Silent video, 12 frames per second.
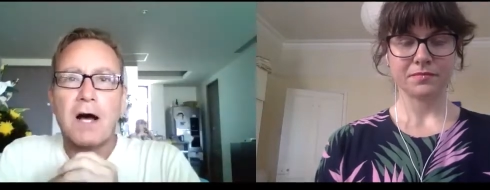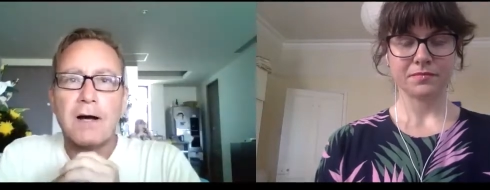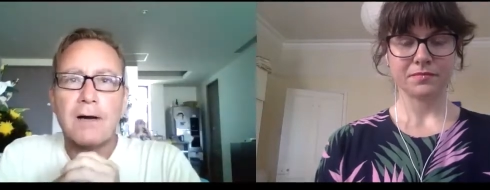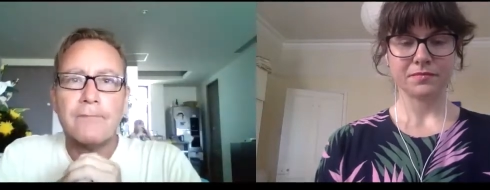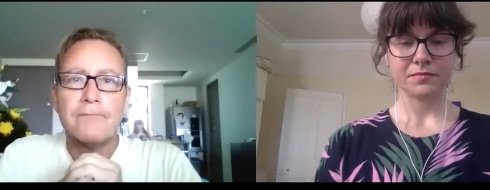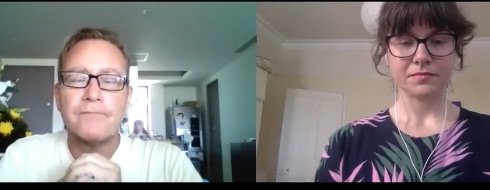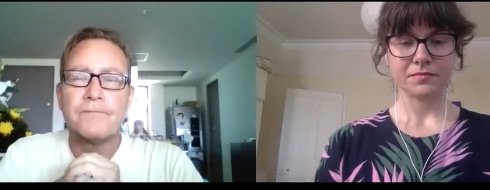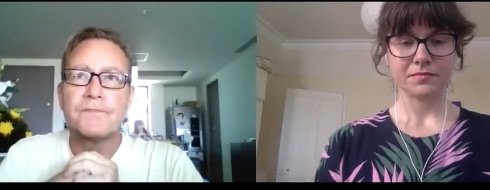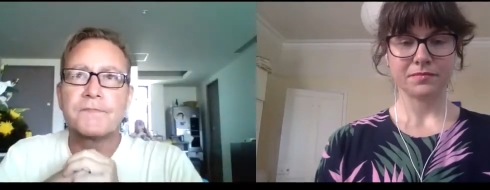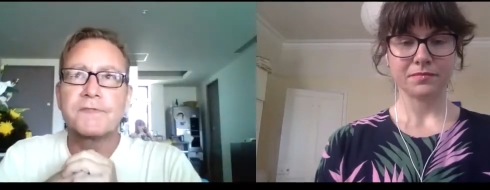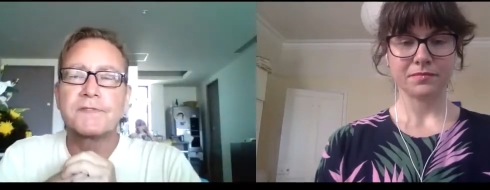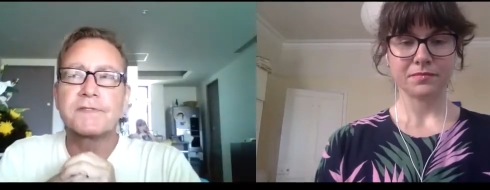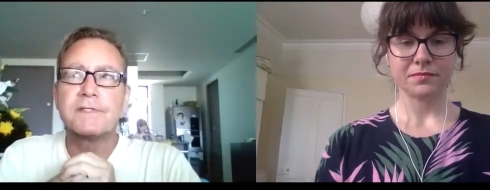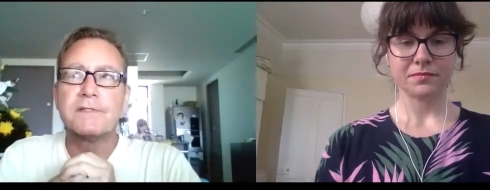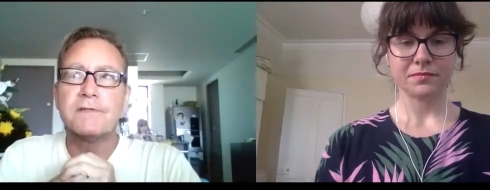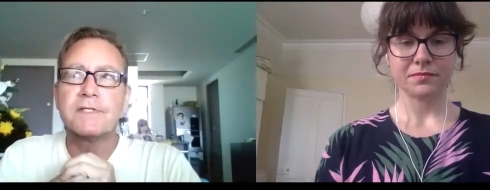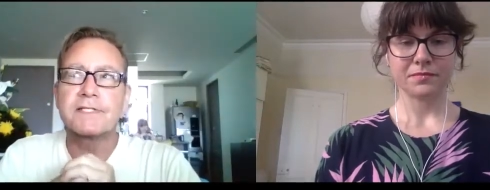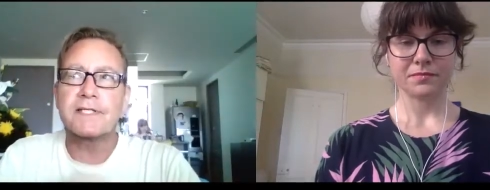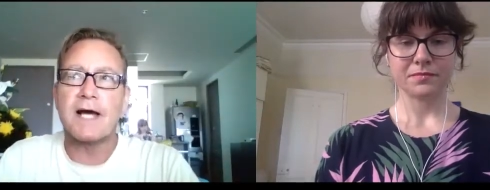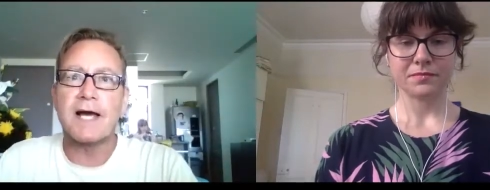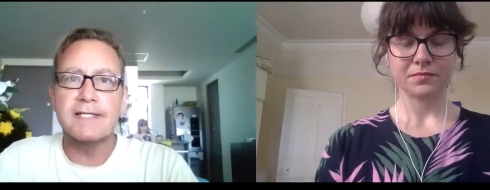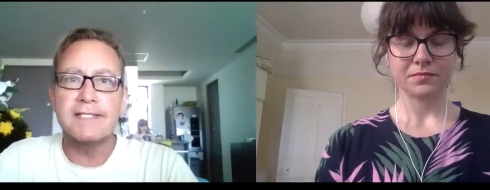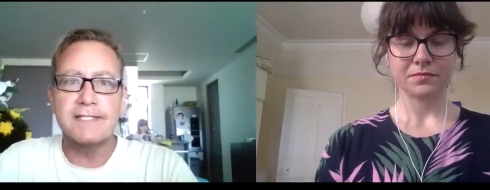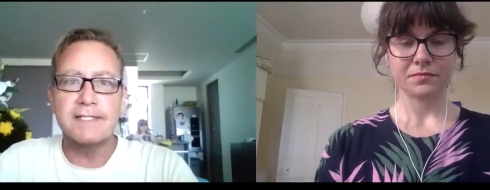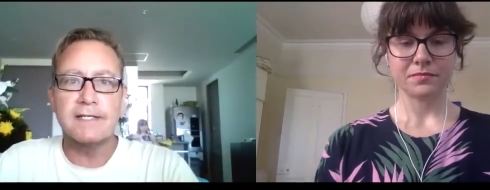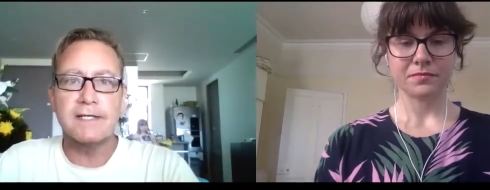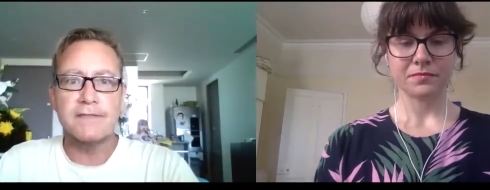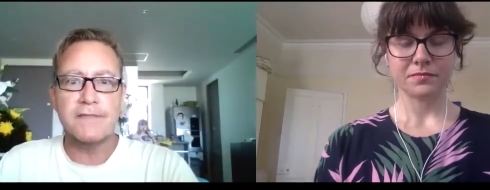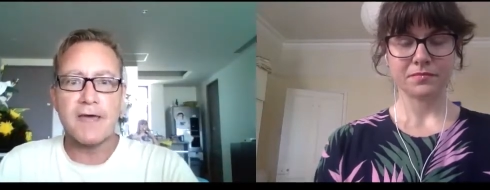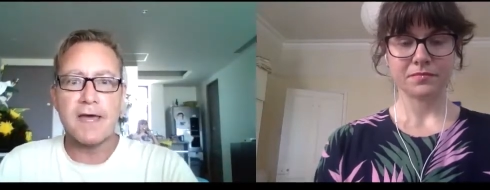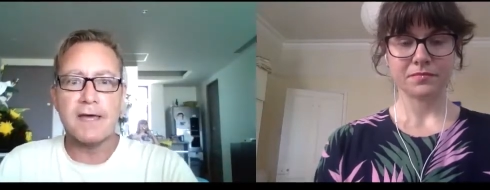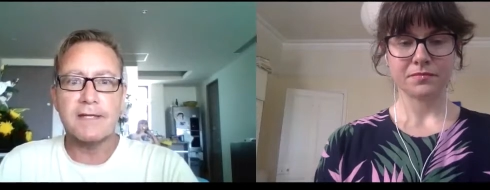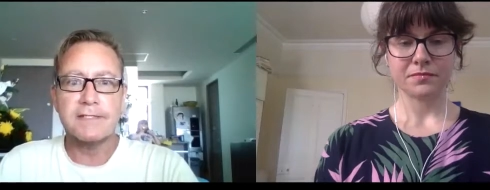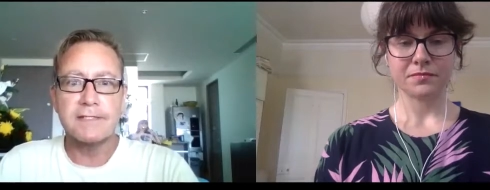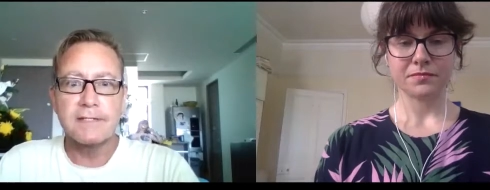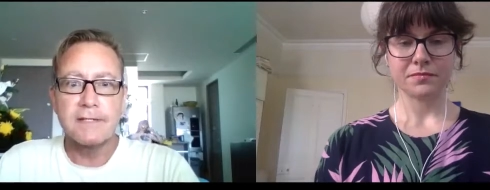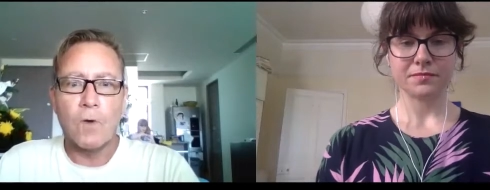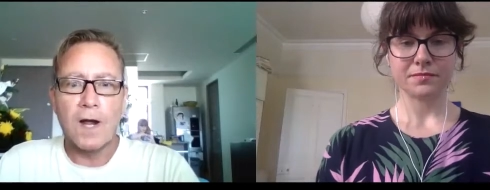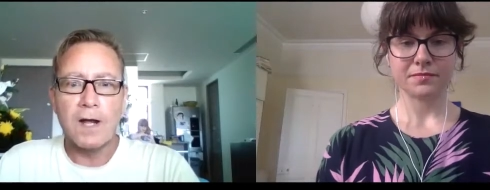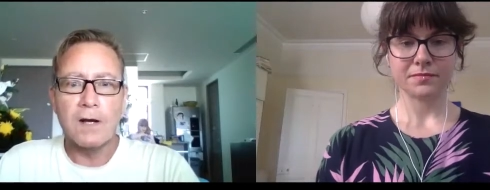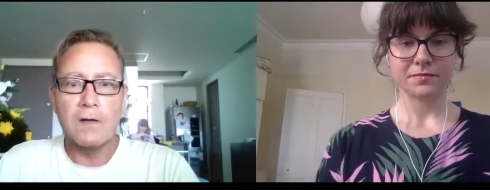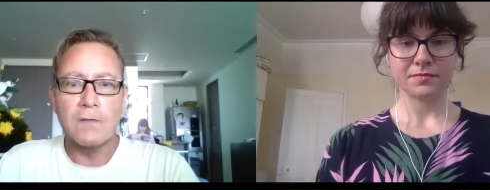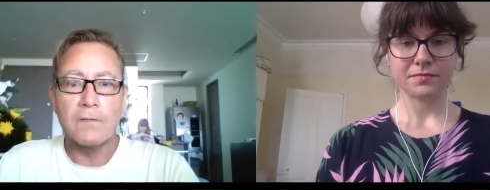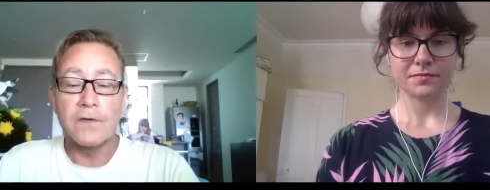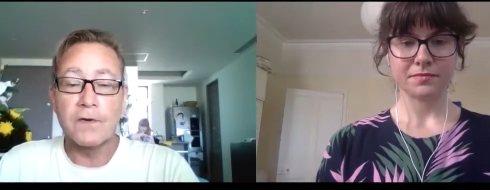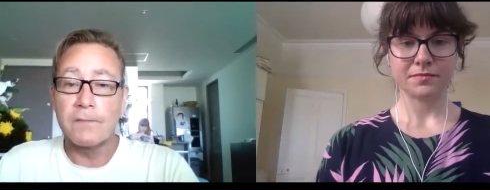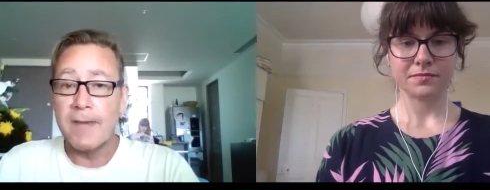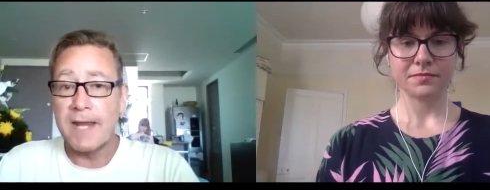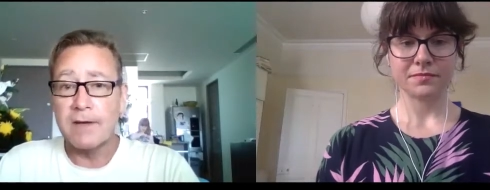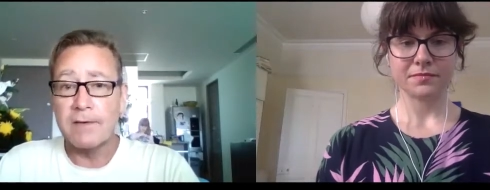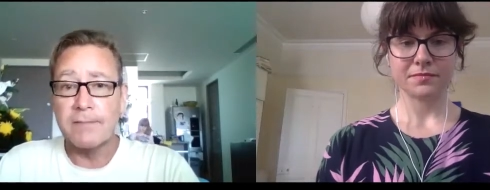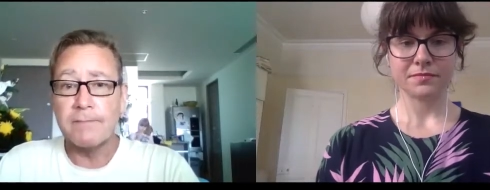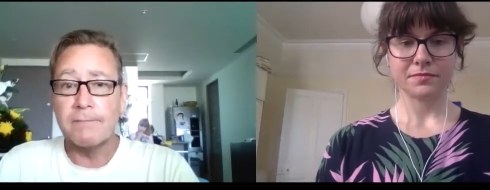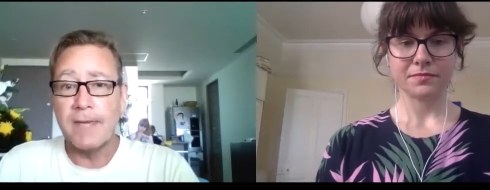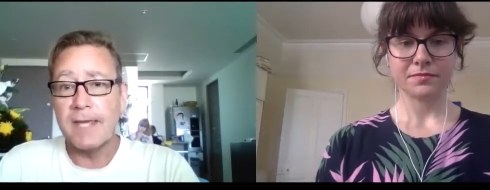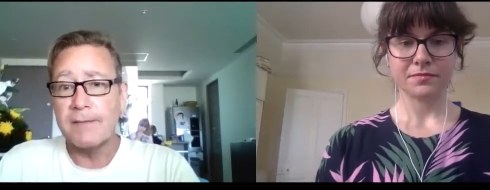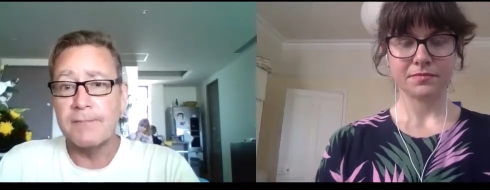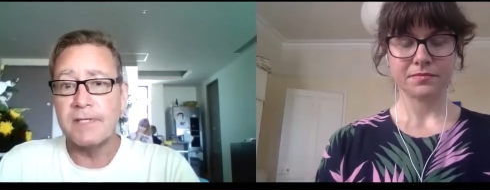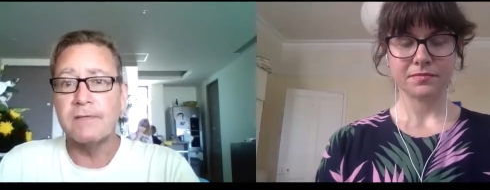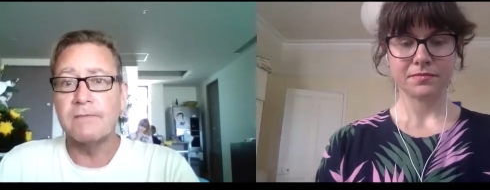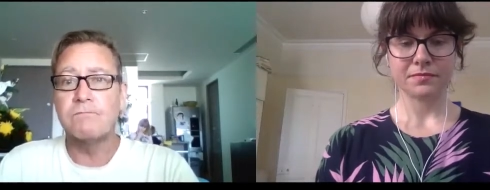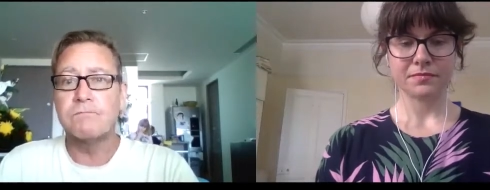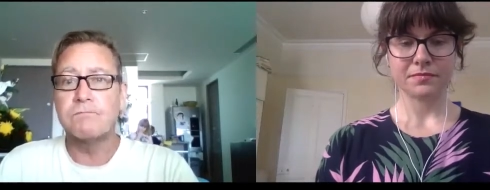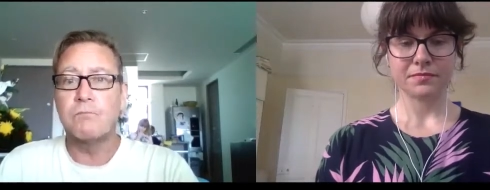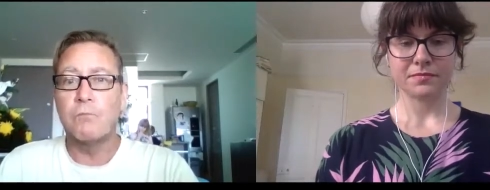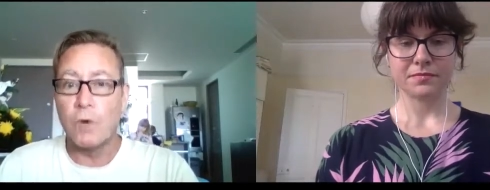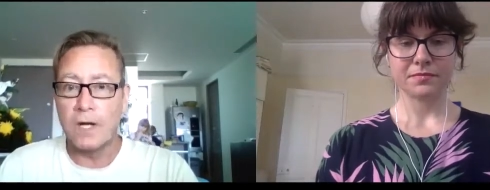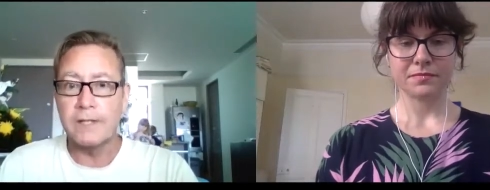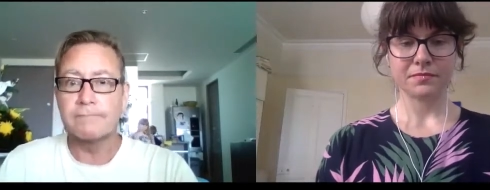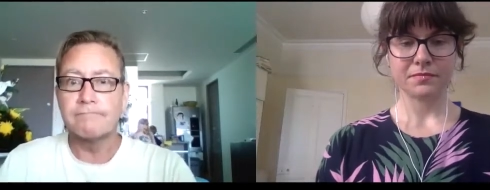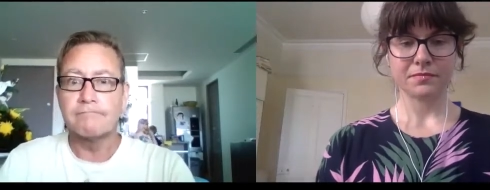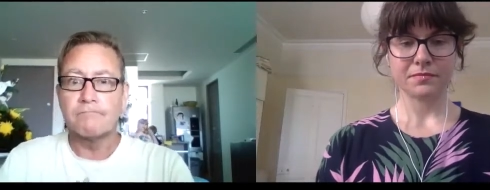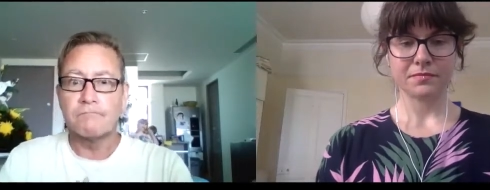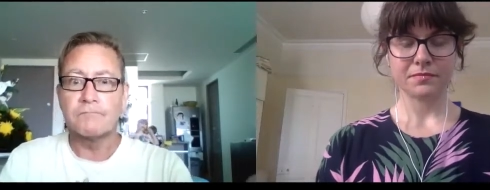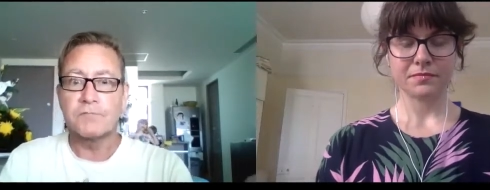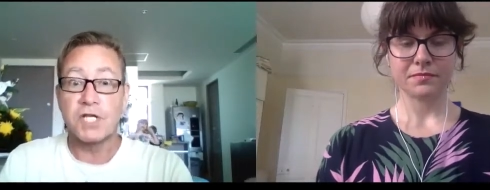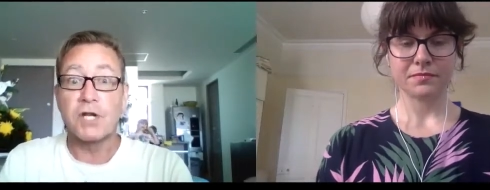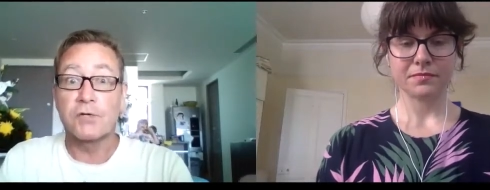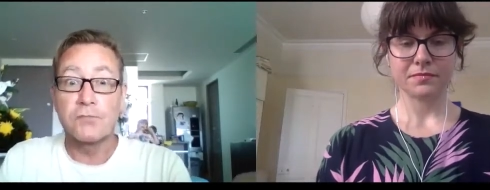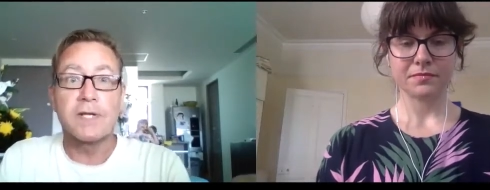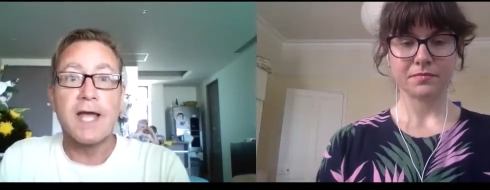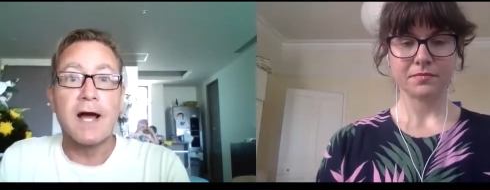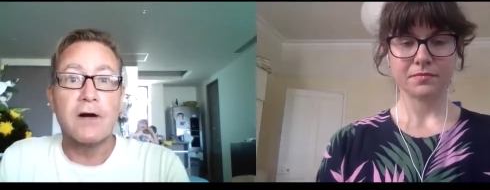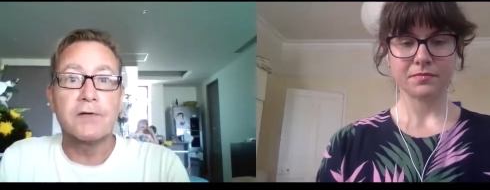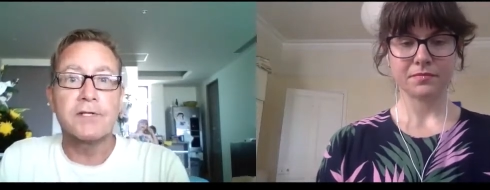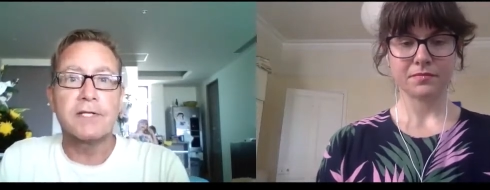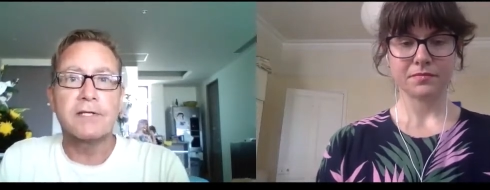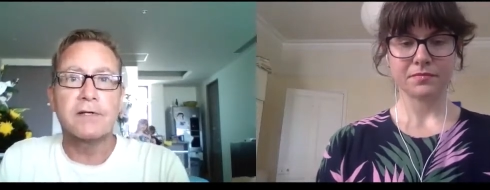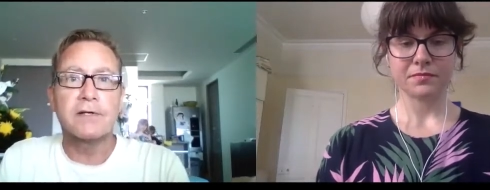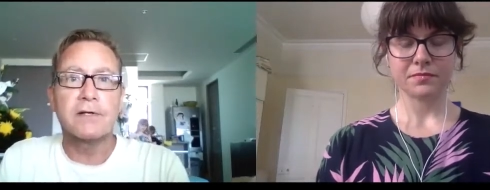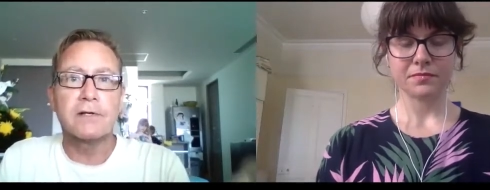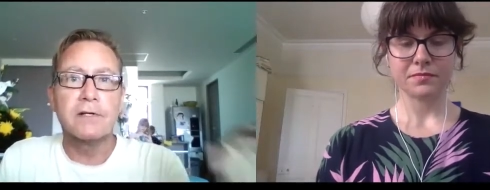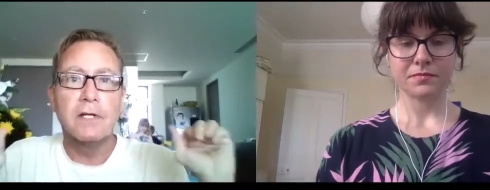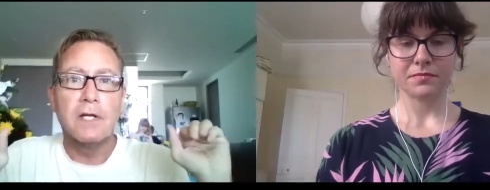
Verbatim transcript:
Speaker 1: um, to this idea that while there may or may be one shared reality here,